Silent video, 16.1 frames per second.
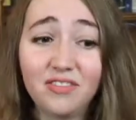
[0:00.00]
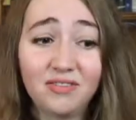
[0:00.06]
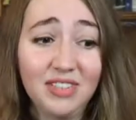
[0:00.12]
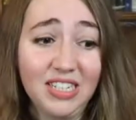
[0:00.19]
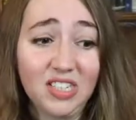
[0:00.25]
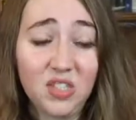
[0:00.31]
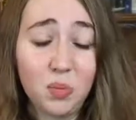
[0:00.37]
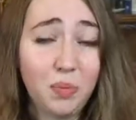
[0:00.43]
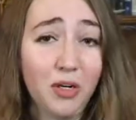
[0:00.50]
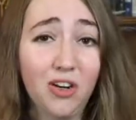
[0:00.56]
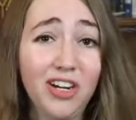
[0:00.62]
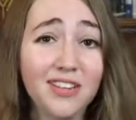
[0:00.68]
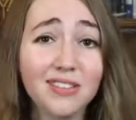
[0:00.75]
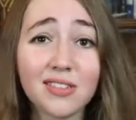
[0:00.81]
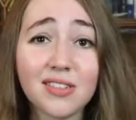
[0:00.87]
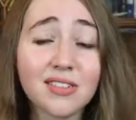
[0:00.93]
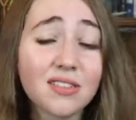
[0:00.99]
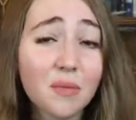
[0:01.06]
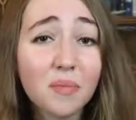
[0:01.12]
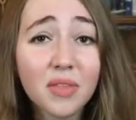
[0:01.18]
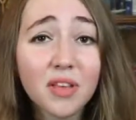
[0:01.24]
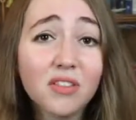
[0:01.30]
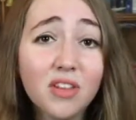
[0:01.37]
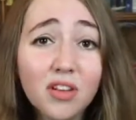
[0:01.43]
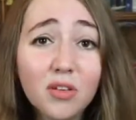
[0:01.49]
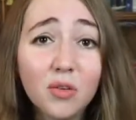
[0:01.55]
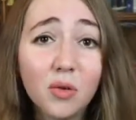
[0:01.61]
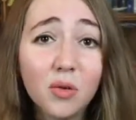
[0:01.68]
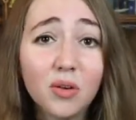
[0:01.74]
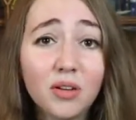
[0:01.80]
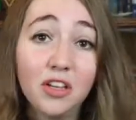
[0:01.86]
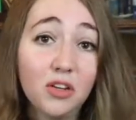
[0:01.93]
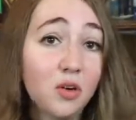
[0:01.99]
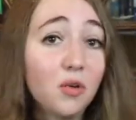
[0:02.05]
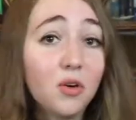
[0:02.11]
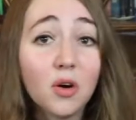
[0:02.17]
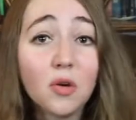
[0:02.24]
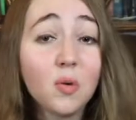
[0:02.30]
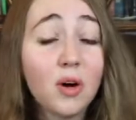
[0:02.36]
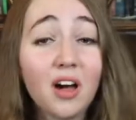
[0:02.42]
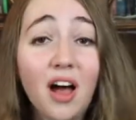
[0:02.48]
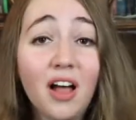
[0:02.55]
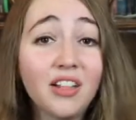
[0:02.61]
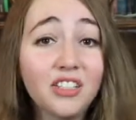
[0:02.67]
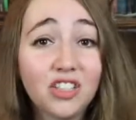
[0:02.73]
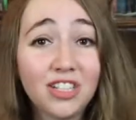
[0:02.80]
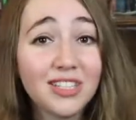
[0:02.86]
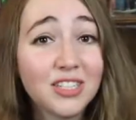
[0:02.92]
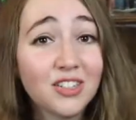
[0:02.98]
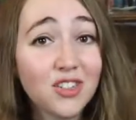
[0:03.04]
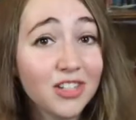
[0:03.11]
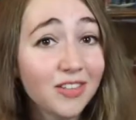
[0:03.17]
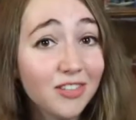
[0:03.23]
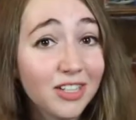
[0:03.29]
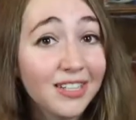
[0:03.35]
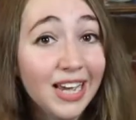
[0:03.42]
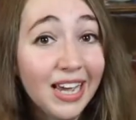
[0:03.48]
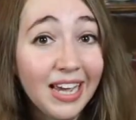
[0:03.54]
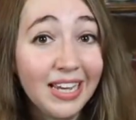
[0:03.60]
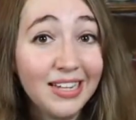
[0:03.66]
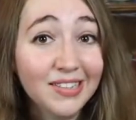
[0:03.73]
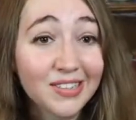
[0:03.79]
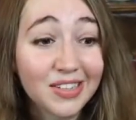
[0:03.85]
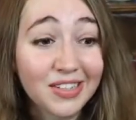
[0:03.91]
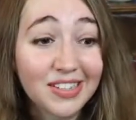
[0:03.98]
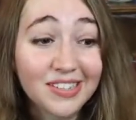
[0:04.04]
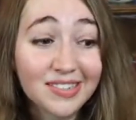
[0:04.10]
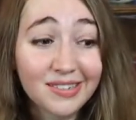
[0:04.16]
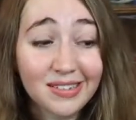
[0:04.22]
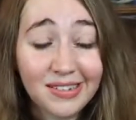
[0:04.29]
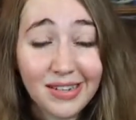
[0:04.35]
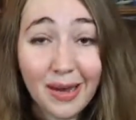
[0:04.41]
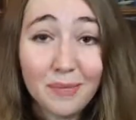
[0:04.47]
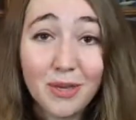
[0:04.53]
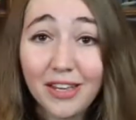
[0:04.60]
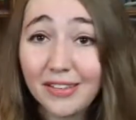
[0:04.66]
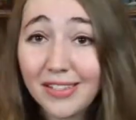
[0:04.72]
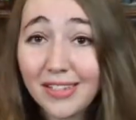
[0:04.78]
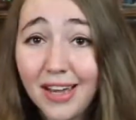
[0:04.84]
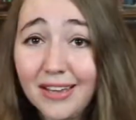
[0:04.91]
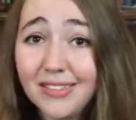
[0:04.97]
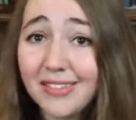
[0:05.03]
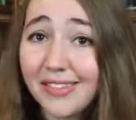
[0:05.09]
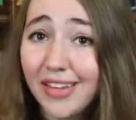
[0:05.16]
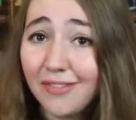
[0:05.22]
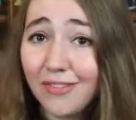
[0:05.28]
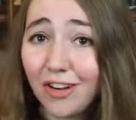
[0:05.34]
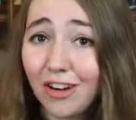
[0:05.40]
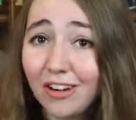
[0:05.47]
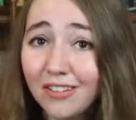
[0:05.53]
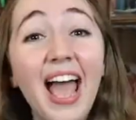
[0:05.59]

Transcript: experiencing something new. You don't go to a college audition every day, so this is a time you get to kind of savor.